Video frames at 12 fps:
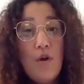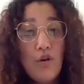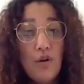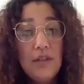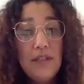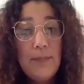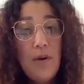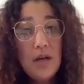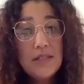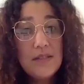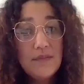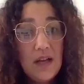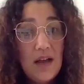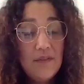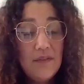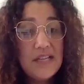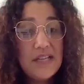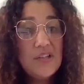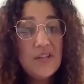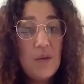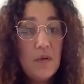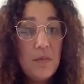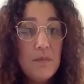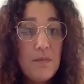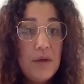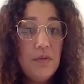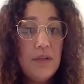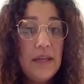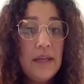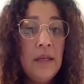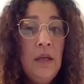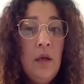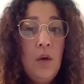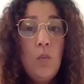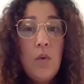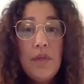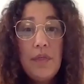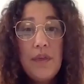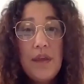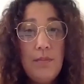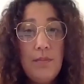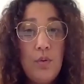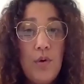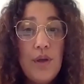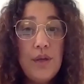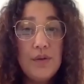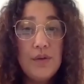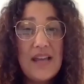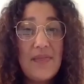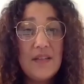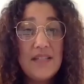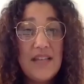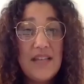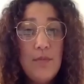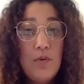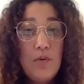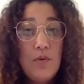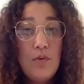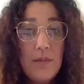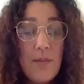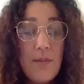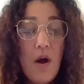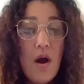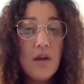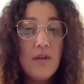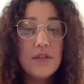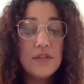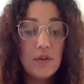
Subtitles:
early parts of the conversation that we're building with the employers at the table who want to be a part of it,